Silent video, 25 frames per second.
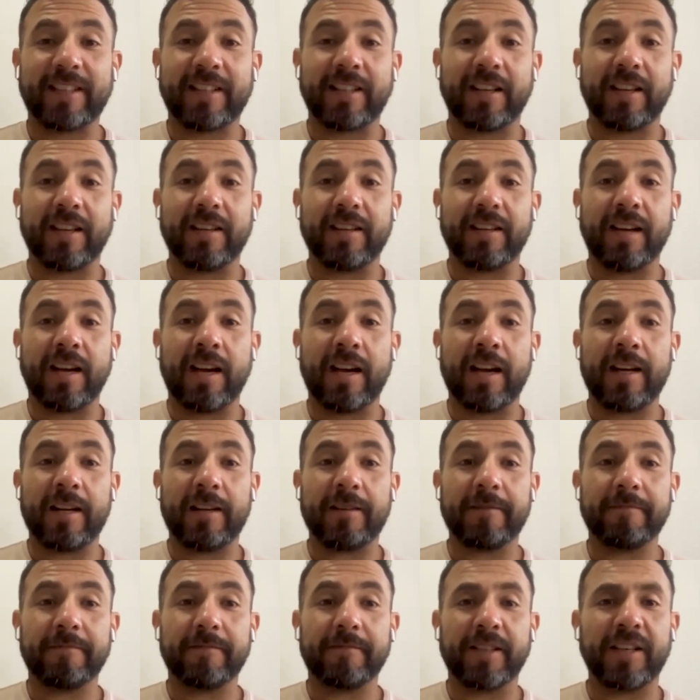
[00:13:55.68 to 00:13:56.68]

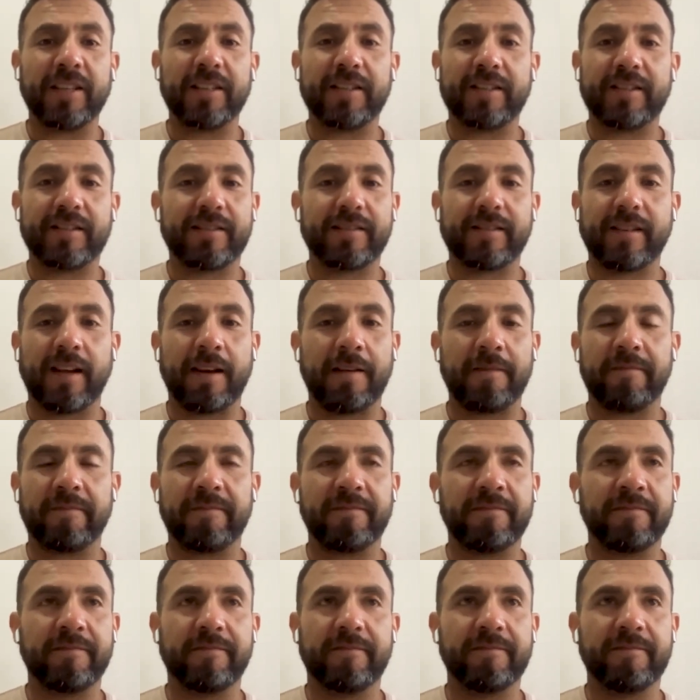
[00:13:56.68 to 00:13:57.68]
There's a
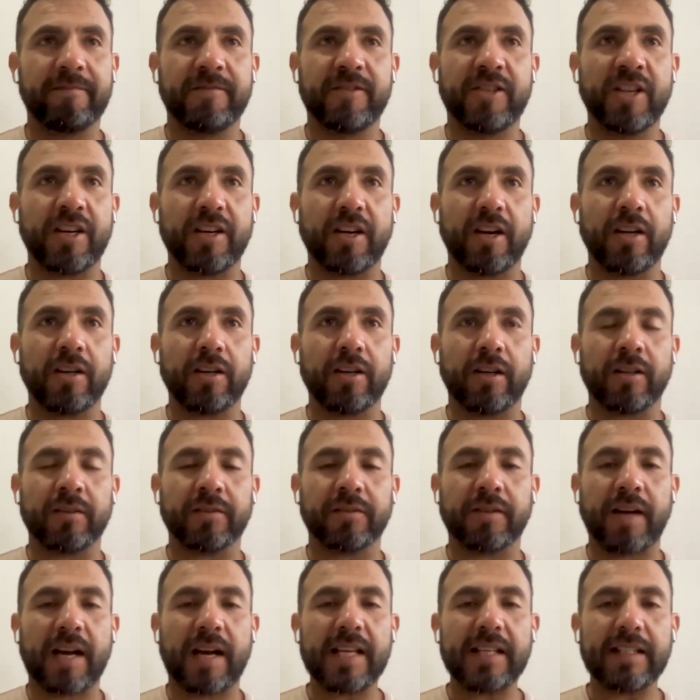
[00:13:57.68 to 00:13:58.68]
general
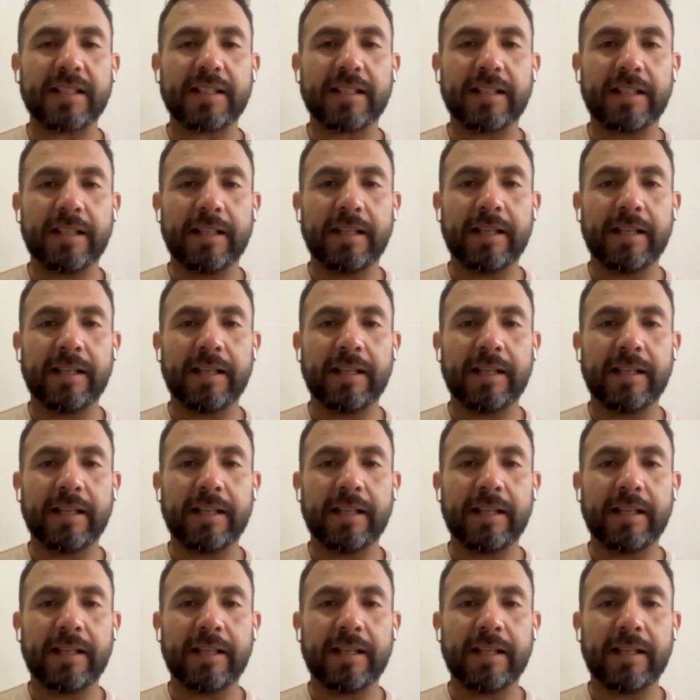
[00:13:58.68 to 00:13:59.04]
unrest.